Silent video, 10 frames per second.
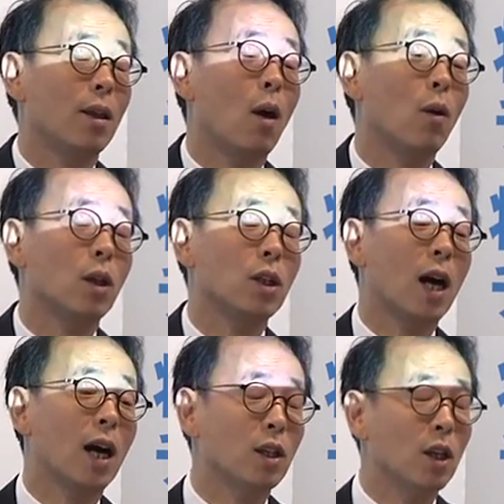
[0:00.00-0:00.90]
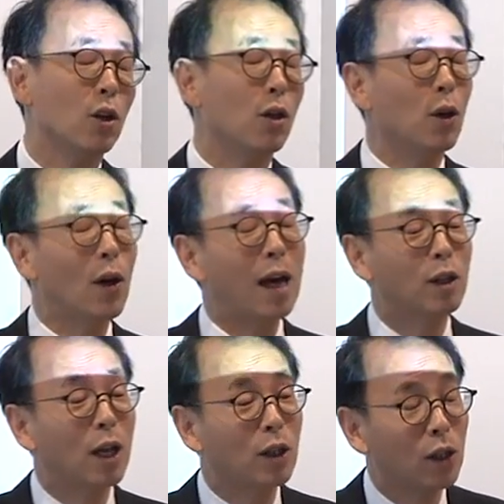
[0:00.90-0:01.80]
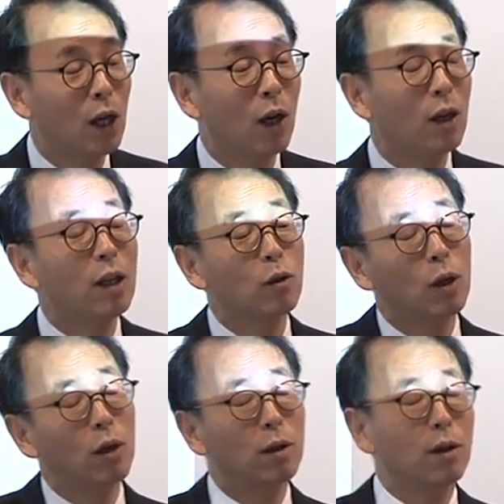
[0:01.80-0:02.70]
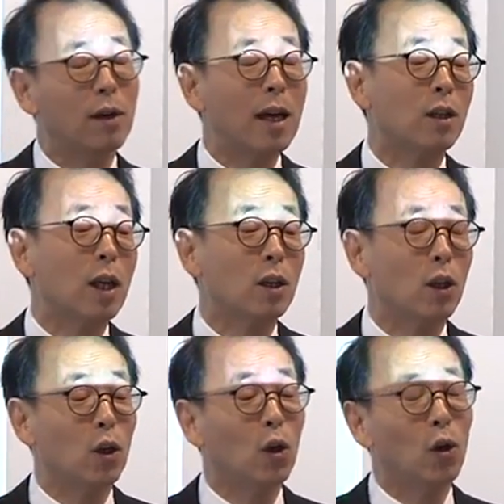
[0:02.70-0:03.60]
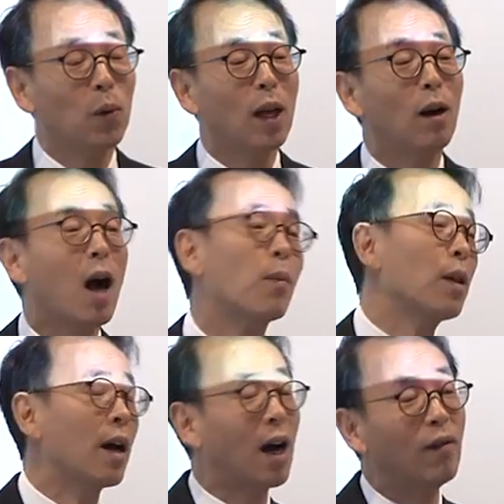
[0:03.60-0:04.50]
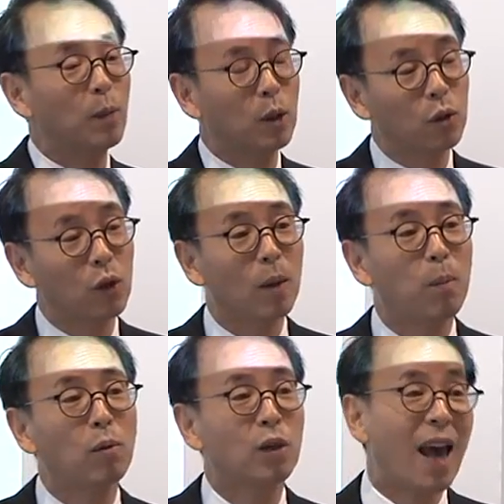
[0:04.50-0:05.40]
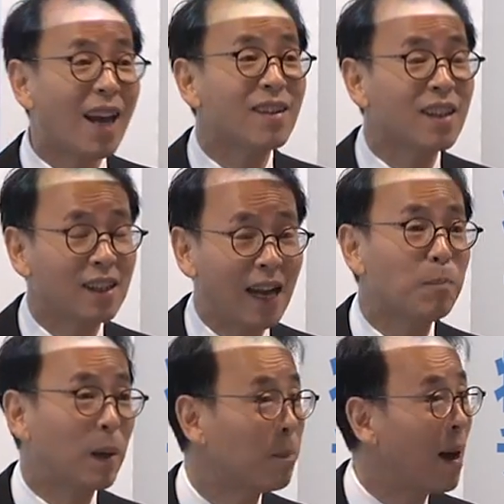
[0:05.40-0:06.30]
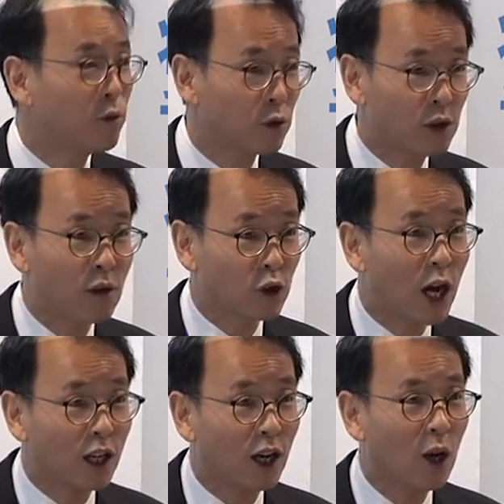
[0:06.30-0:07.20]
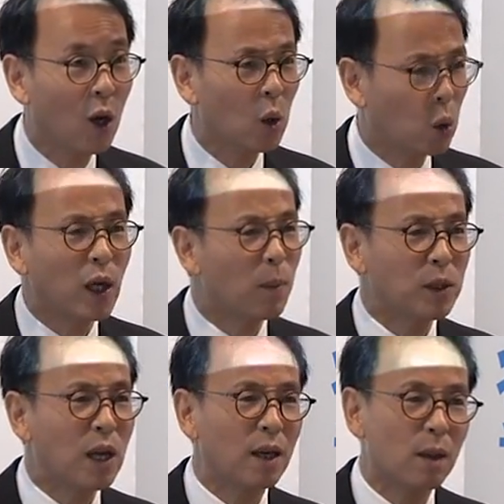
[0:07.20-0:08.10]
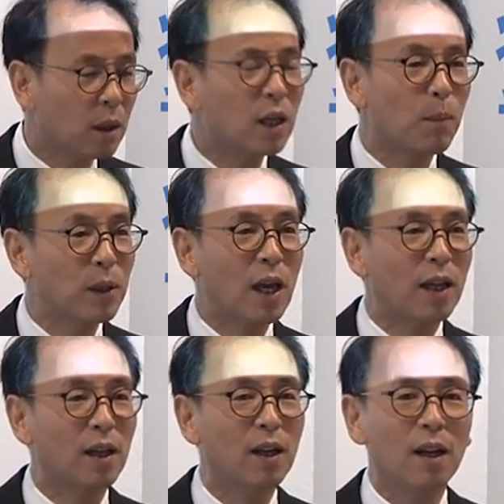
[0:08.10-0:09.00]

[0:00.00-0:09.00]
all these guys in the United States, industry in the United States and Europe, they lobby their governments to impose anti-dumping measures on China, 20%, 30%.